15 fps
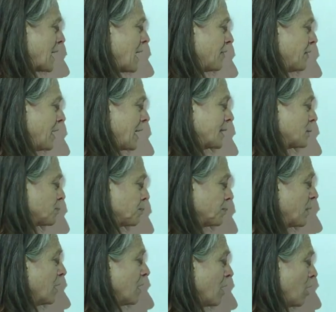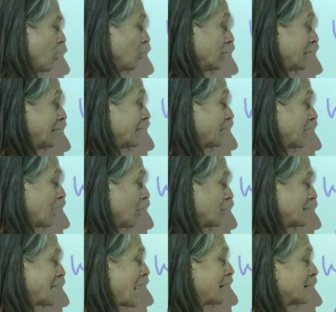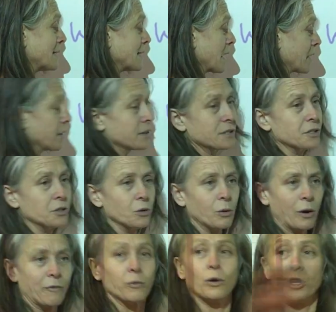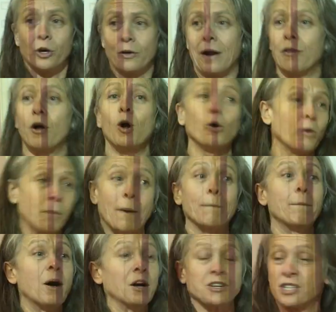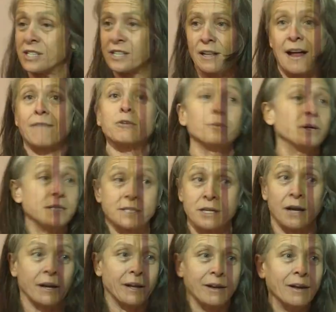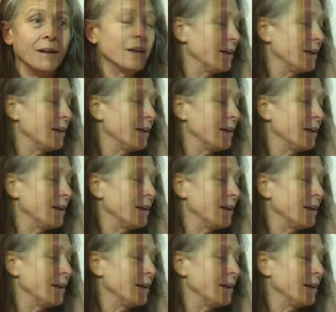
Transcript: I add the next, only 10 seconds to do a wave. And we'll go around the whole room a bunch until everybody's done it.